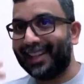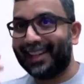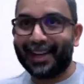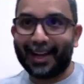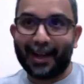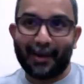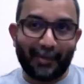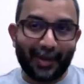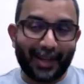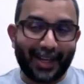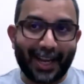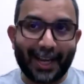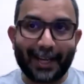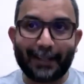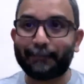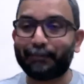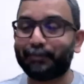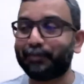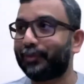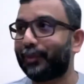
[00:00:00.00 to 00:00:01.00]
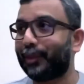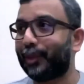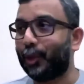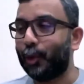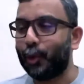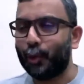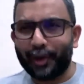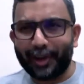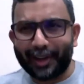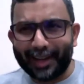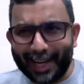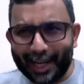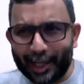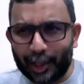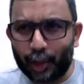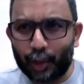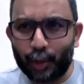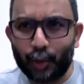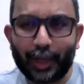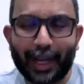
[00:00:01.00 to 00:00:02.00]
accommodate to
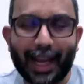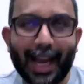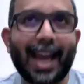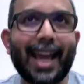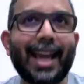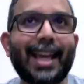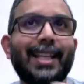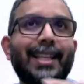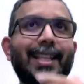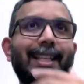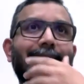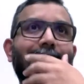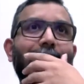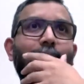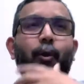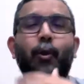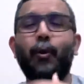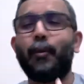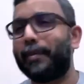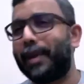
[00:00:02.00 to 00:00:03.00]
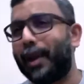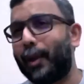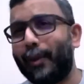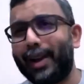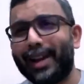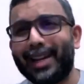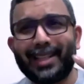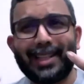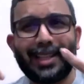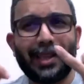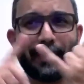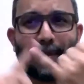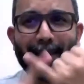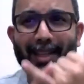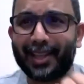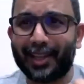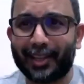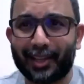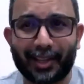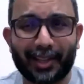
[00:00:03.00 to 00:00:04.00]
reach you guys. I hope my Wednesday
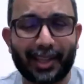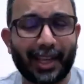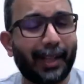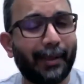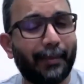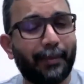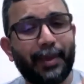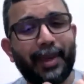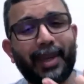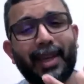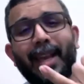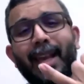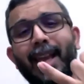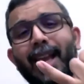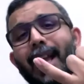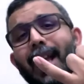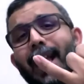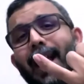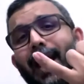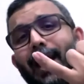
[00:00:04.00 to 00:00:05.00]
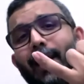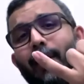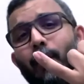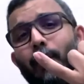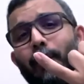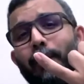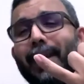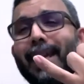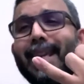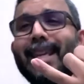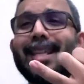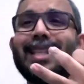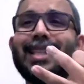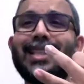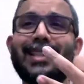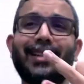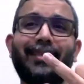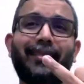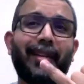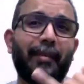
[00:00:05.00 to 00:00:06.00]
message is helping. I hope my
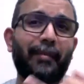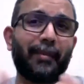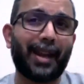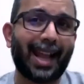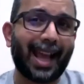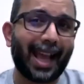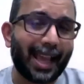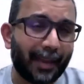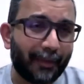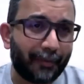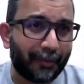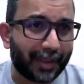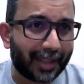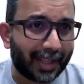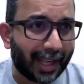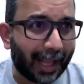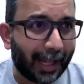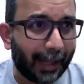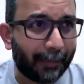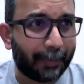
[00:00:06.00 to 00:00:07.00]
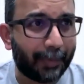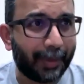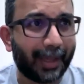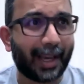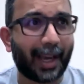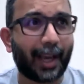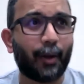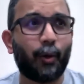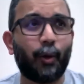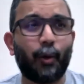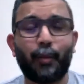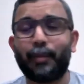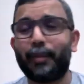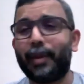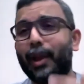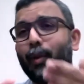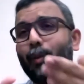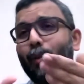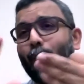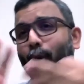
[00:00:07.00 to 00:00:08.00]
Instagram live is helping. I hope
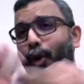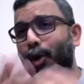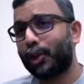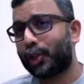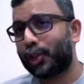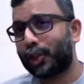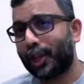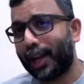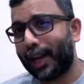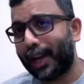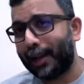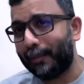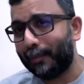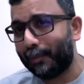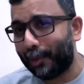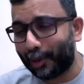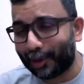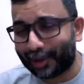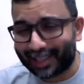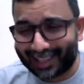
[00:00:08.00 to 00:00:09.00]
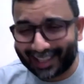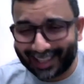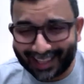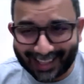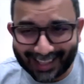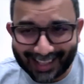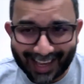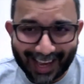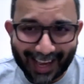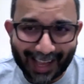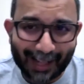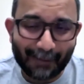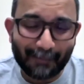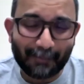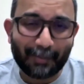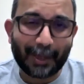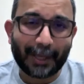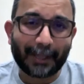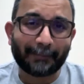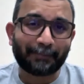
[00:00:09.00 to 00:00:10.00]
my watch unboxings are
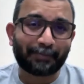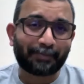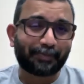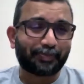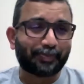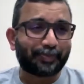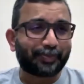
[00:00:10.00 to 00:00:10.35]
helping.